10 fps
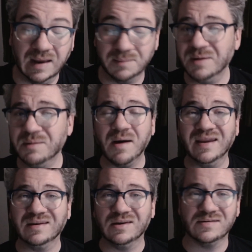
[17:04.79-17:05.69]
At a minimum, I
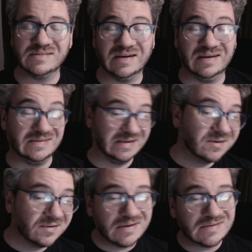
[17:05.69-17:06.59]
didn't notice any
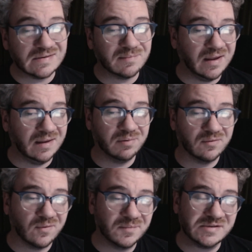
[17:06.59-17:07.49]
decrease in my aim
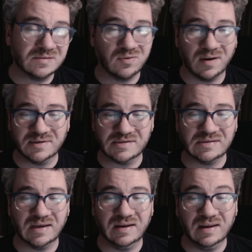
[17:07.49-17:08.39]
performance and probably a
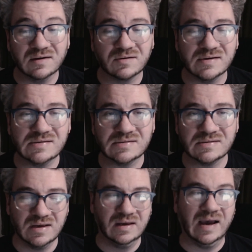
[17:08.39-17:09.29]
slight increase.
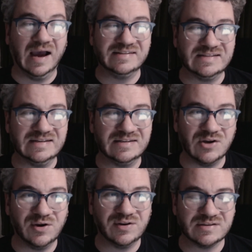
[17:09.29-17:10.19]
I did
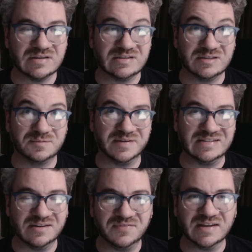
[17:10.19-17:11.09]
notice
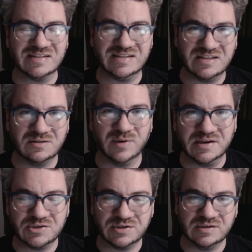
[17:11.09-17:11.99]
specific
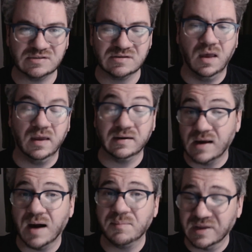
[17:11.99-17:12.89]
situations in
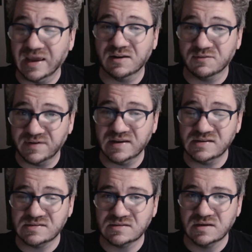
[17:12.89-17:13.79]
complicated
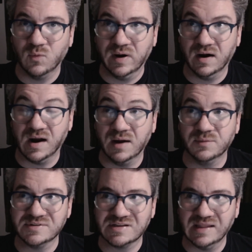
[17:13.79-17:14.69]
fights where I
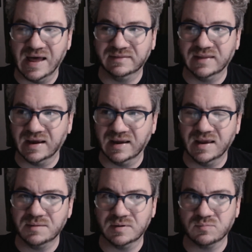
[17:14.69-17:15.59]
was glad that I
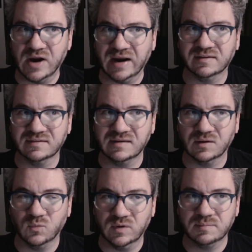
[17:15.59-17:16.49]
had been
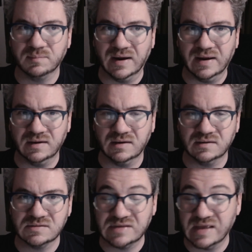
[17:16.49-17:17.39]
practicing with my
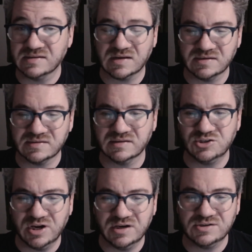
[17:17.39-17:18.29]
sens constantly
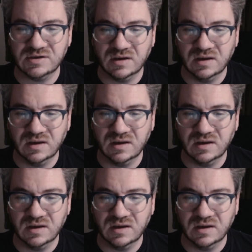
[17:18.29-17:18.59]
changing.